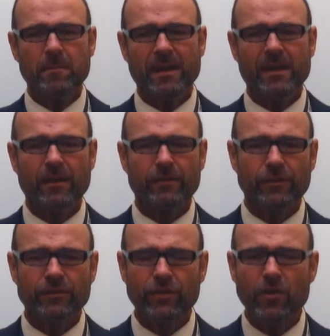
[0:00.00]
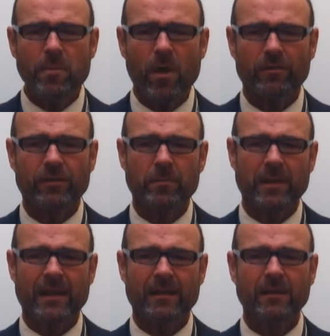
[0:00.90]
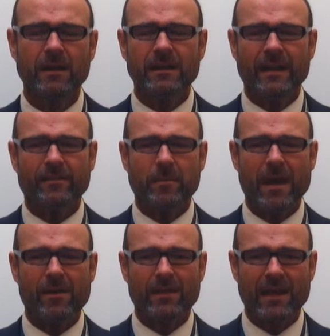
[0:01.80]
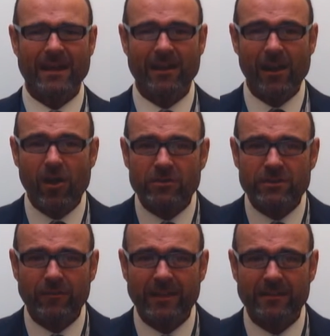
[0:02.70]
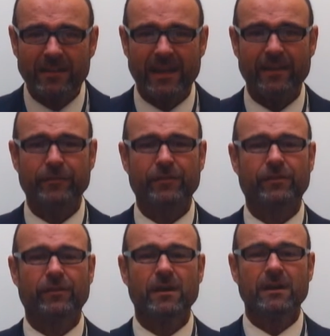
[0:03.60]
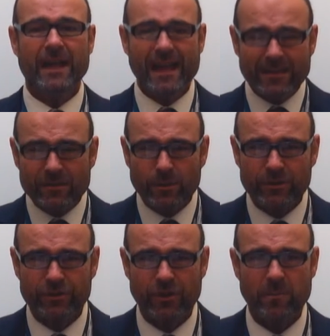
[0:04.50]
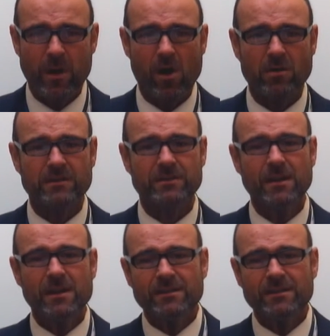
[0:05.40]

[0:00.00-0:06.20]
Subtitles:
because the Shoebox Appeal is about getting lots of little gifts into a shoebox,